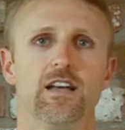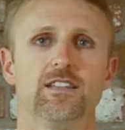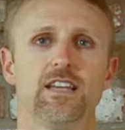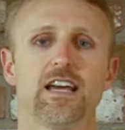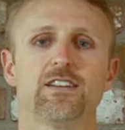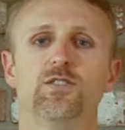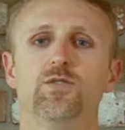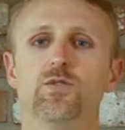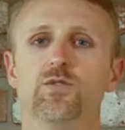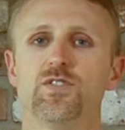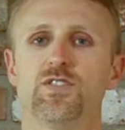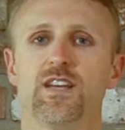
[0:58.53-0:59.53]

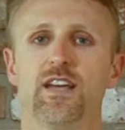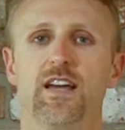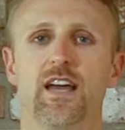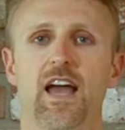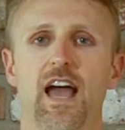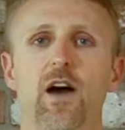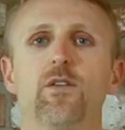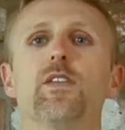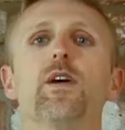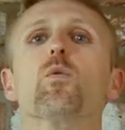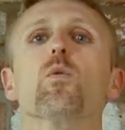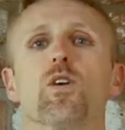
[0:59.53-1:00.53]
Tattoos, how do
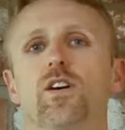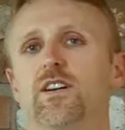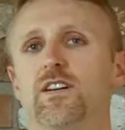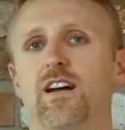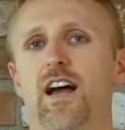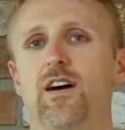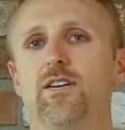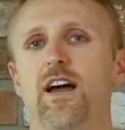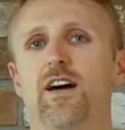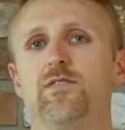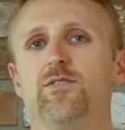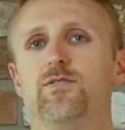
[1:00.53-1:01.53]
they work?
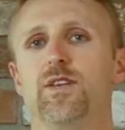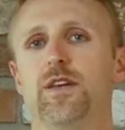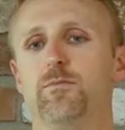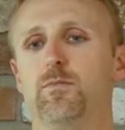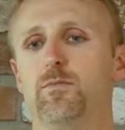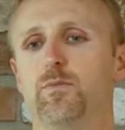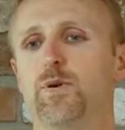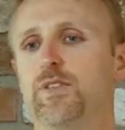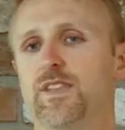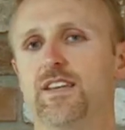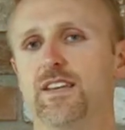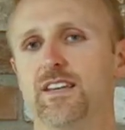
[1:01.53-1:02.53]
How do they
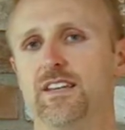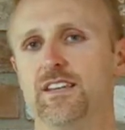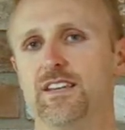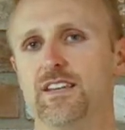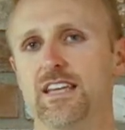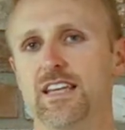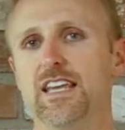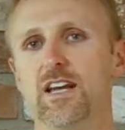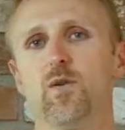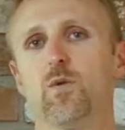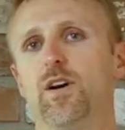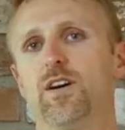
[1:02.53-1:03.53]
put the
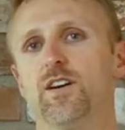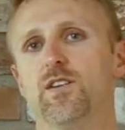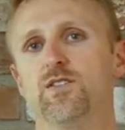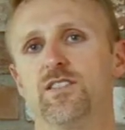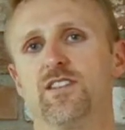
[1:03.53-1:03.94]
ink where it goes